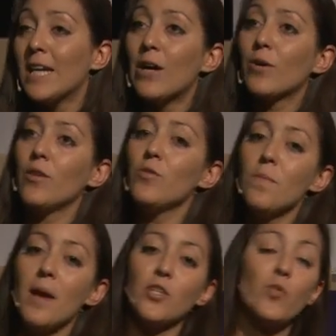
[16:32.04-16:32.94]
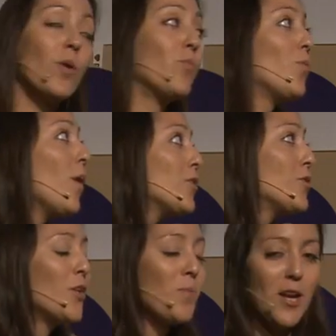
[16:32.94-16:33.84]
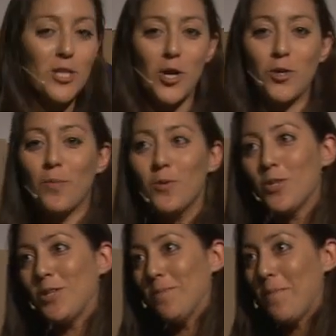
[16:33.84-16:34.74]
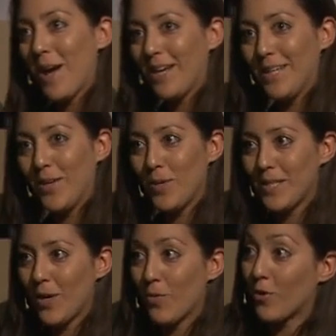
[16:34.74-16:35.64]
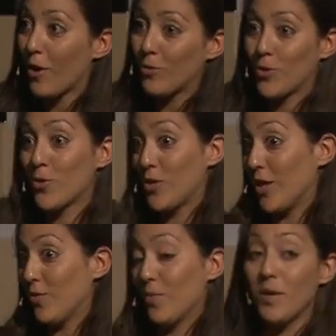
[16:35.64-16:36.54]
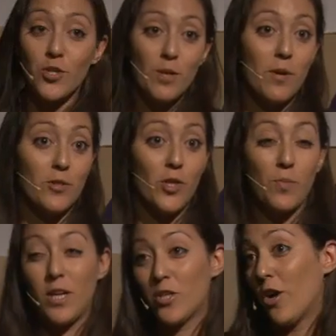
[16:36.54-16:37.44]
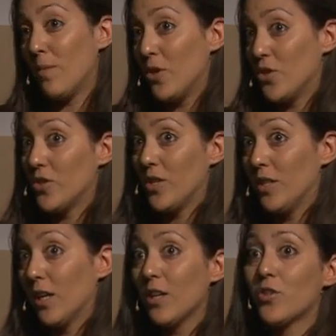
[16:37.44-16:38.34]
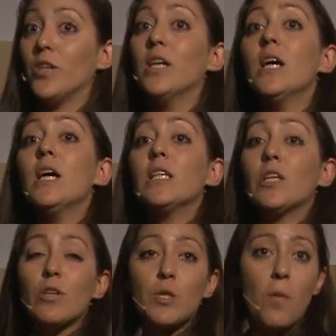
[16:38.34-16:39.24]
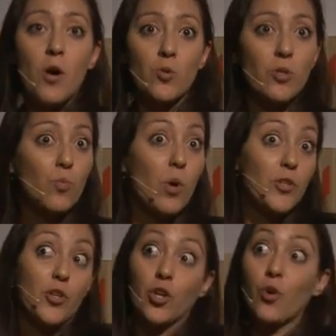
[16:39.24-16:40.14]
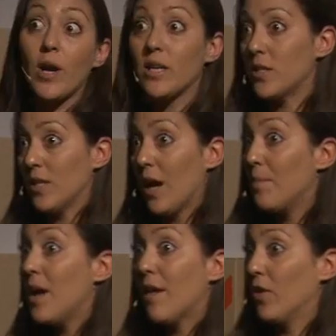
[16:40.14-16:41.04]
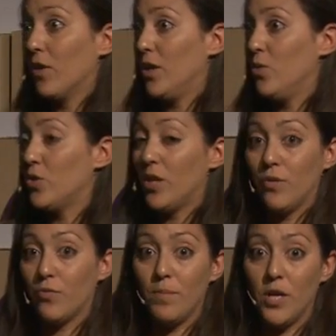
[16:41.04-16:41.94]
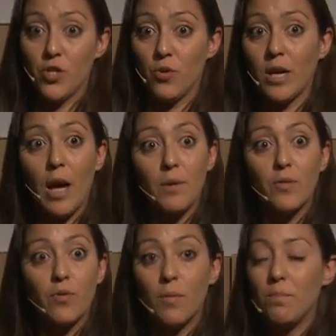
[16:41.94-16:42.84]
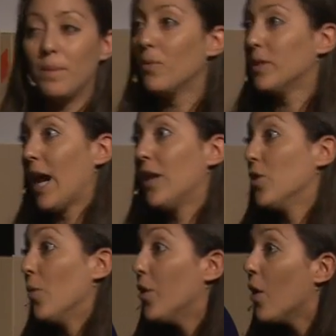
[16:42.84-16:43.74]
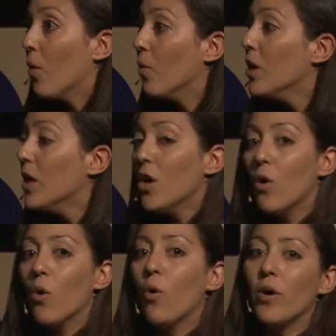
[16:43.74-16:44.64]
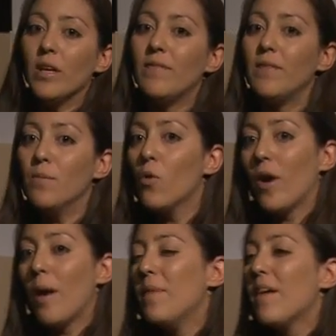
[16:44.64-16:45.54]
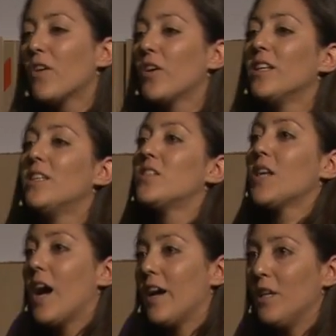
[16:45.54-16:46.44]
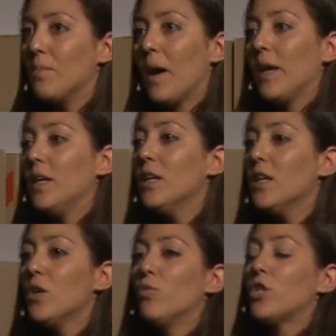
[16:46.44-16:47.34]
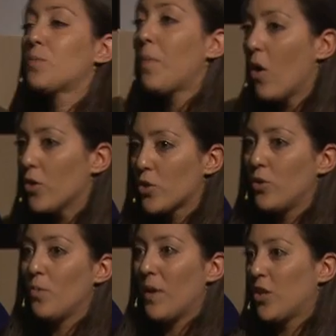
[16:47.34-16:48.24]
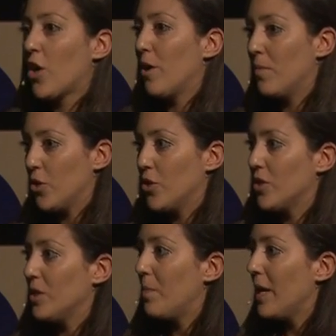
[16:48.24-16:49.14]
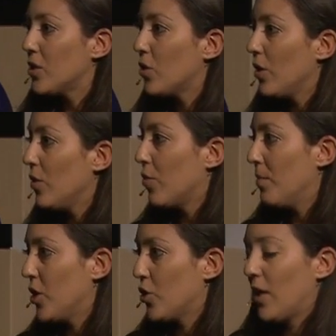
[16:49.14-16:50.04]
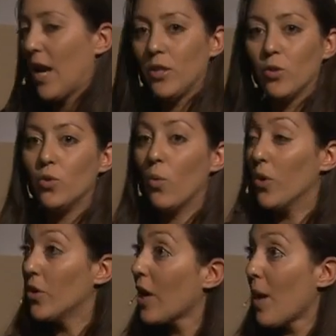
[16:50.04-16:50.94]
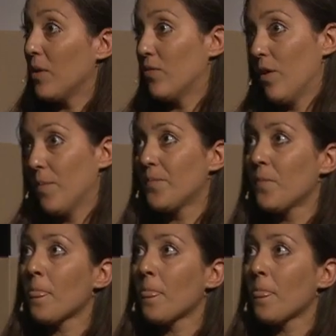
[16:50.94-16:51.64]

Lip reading: Now, can you imagine when we went to the humanitarian community in Bangui and we said we're crowdsourcing information about the humanitarian emergency in the country, the response was, well, you're crazy. I'm never going to use an information coming from people that I don't know. Or even more, I'm never going to design my response to the humanitarian emergency based on information that I don't know where they're coming from.